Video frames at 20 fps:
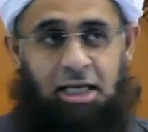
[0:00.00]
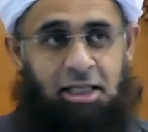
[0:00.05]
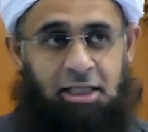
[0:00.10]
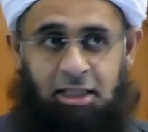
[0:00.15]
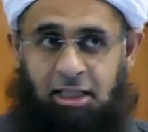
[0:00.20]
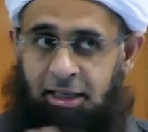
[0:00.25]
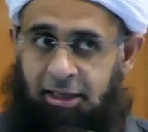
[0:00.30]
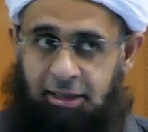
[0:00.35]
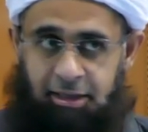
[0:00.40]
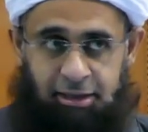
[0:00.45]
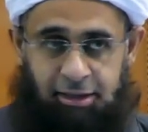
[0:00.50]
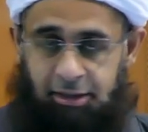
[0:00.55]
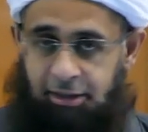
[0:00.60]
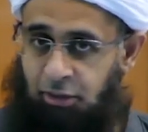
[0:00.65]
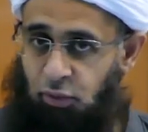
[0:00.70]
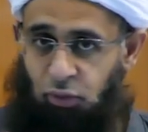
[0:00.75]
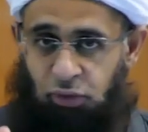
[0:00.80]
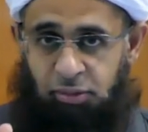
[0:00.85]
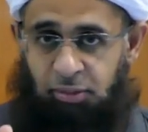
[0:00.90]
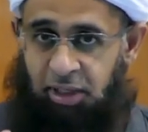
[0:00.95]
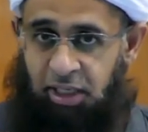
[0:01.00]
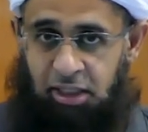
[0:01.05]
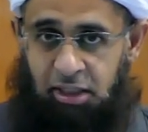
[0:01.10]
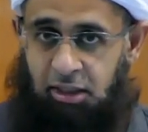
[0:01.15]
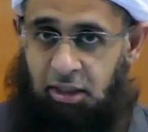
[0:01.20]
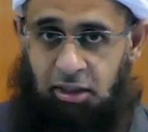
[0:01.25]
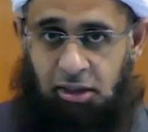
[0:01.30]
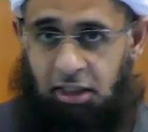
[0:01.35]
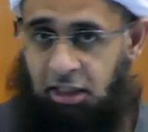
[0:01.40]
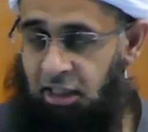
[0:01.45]
the
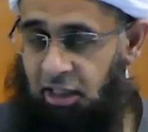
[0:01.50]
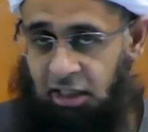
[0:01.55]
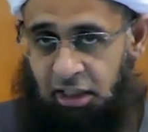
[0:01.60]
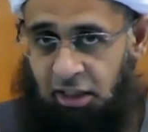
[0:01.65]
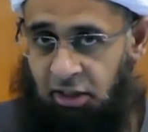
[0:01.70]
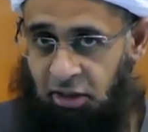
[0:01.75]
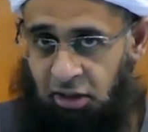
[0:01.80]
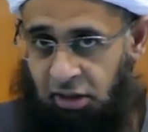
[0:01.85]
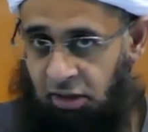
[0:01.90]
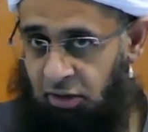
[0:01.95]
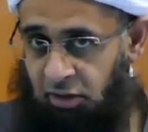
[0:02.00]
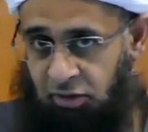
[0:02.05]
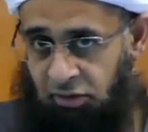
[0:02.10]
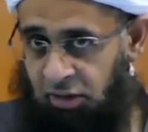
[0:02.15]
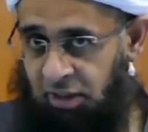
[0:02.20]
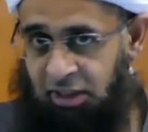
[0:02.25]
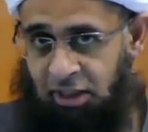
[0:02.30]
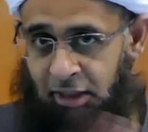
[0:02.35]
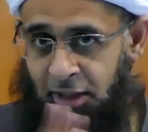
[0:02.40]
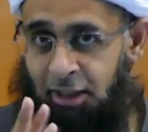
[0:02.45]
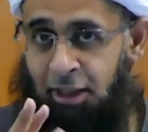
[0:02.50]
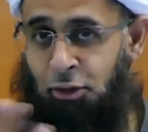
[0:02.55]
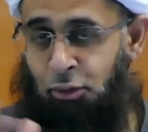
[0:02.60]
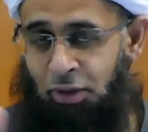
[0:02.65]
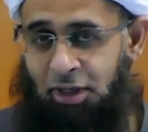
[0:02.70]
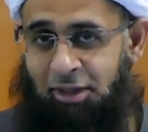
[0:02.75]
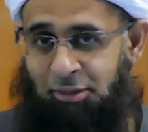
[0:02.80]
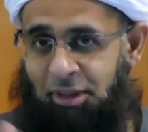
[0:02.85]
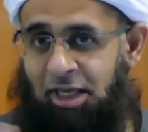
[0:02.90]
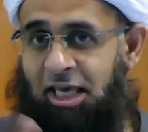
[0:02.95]
Uthman radiallahu
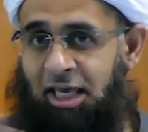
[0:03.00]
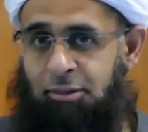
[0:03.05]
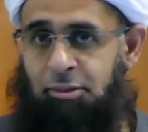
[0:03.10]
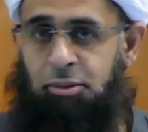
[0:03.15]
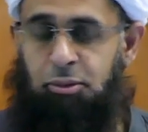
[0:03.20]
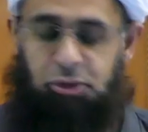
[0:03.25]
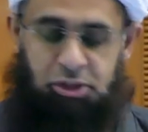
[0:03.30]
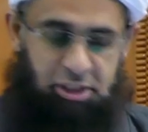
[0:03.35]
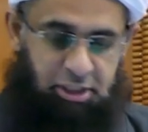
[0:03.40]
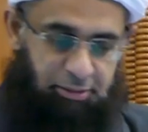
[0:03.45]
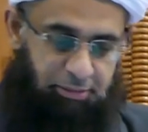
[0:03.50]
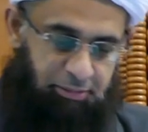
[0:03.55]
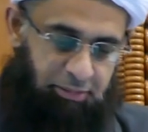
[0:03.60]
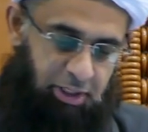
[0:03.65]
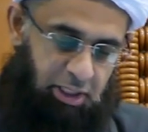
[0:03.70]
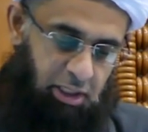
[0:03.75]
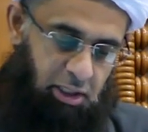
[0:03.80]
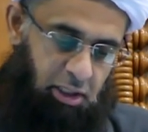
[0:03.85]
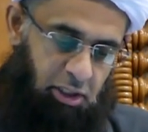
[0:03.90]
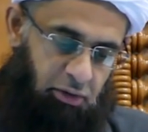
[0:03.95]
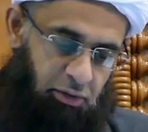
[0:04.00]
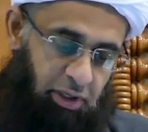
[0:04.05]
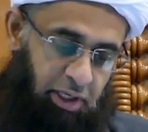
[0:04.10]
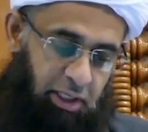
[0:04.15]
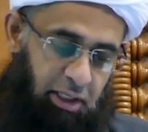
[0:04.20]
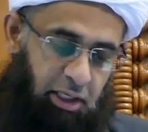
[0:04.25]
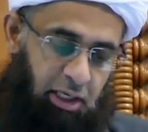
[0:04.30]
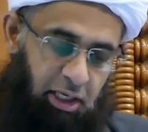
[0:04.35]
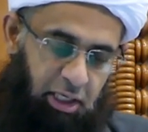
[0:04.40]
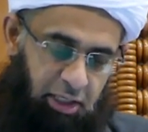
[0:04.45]
anhu, he became a Muslim, right?
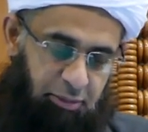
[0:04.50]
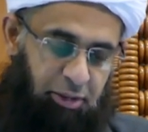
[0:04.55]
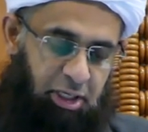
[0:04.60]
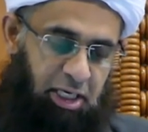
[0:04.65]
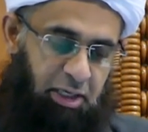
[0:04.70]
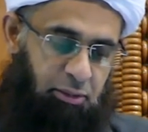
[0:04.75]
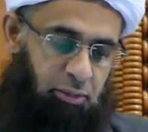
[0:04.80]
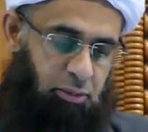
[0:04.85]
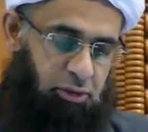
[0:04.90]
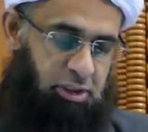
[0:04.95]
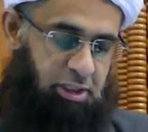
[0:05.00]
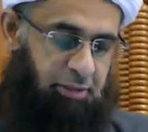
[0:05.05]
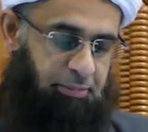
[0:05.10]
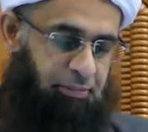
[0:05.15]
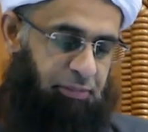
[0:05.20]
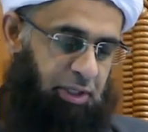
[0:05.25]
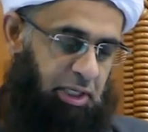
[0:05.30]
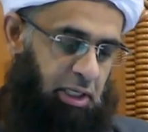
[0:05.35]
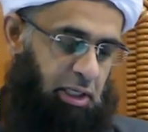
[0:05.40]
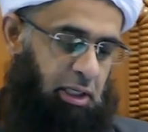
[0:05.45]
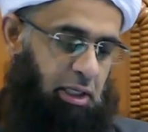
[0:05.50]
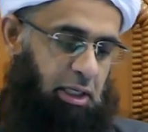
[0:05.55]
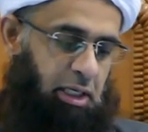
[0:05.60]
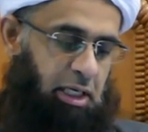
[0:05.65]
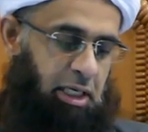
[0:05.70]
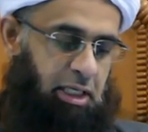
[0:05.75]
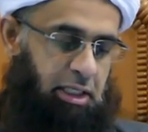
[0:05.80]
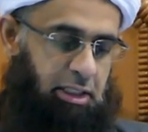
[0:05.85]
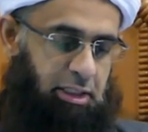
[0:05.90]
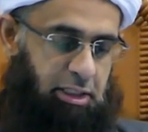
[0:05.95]
He became a Muslim.
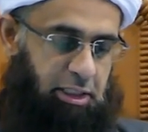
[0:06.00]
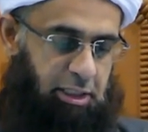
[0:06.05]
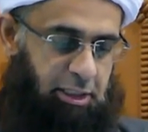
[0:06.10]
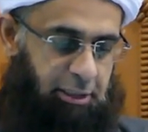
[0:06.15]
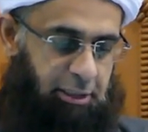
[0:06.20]
And